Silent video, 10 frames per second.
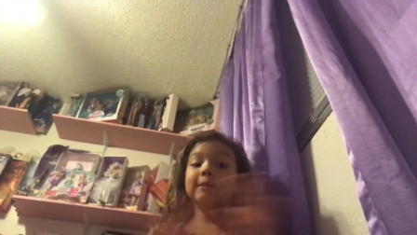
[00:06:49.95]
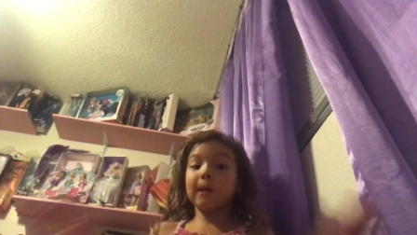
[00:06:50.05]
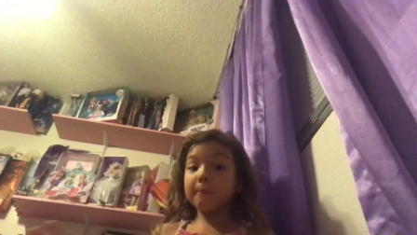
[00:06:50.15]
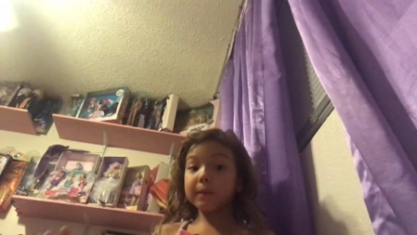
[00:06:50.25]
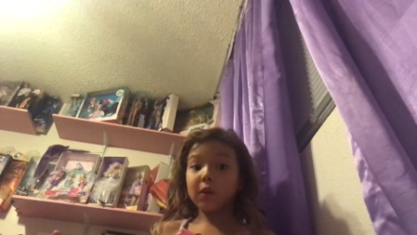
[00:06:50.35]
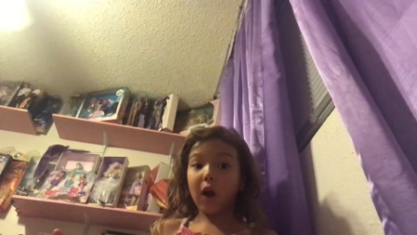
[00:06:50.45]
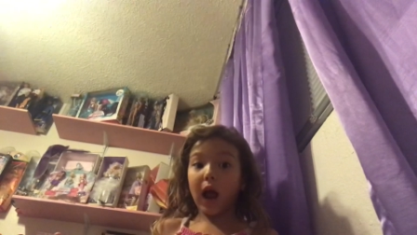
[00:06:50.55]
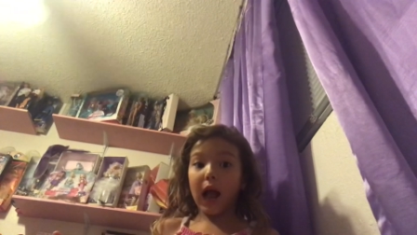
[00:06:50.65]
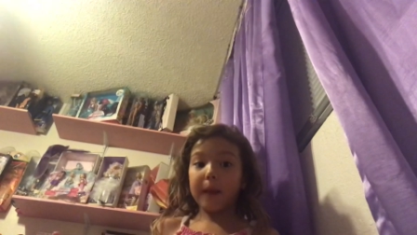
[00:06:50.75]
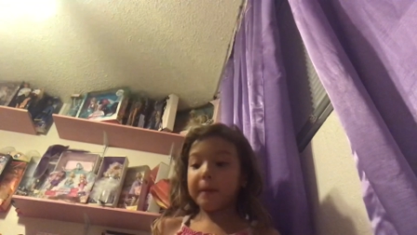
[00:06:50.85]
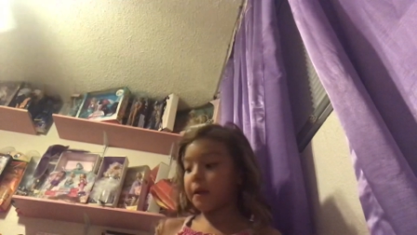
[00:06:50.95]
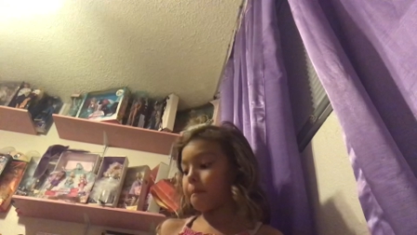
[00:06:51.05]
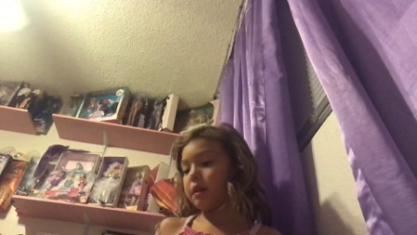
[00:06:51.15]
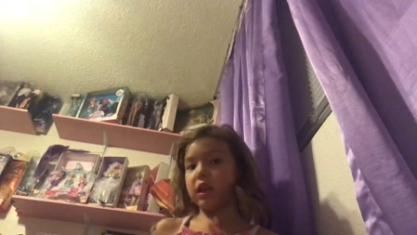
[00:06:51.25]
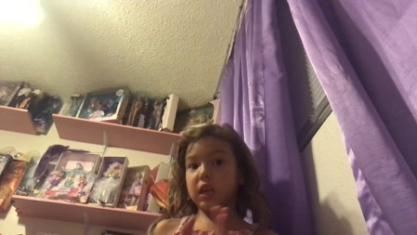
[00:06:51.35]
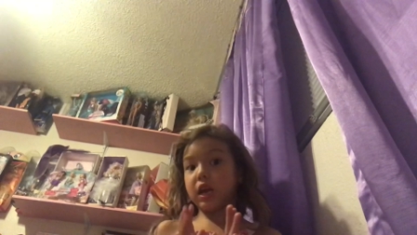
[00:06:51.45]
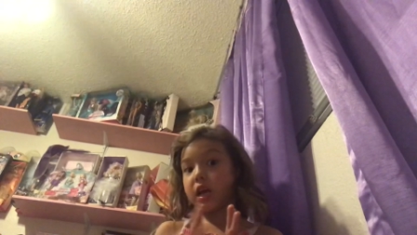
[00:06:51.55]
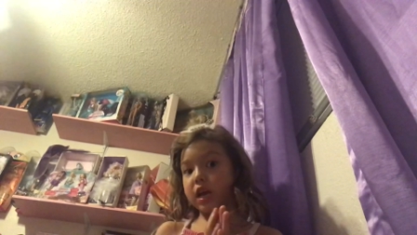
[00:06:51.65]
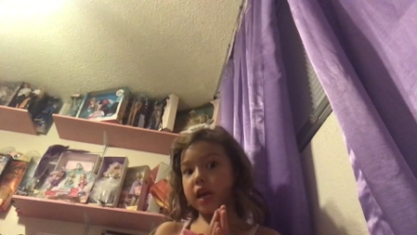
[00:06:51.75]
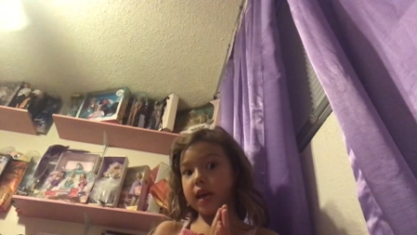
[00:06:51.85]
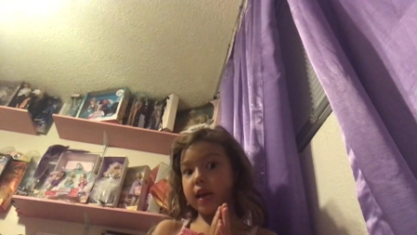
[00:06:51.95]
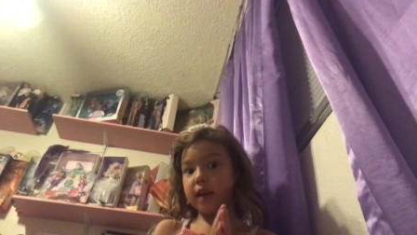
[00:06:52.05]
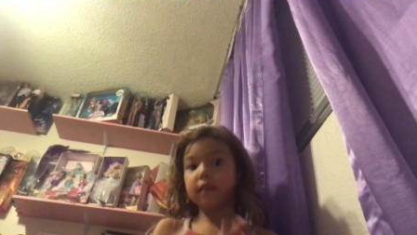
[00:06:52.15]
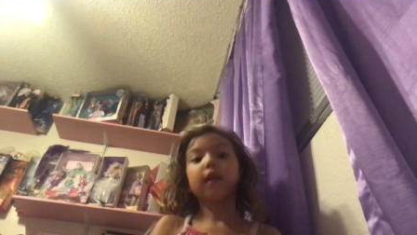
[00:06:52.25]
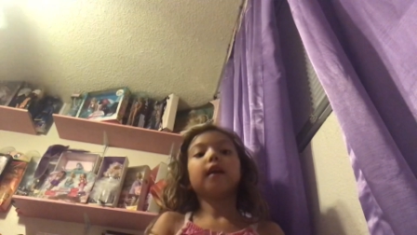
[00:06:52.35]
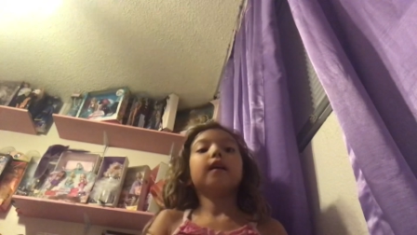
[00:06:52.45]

subscribe, please.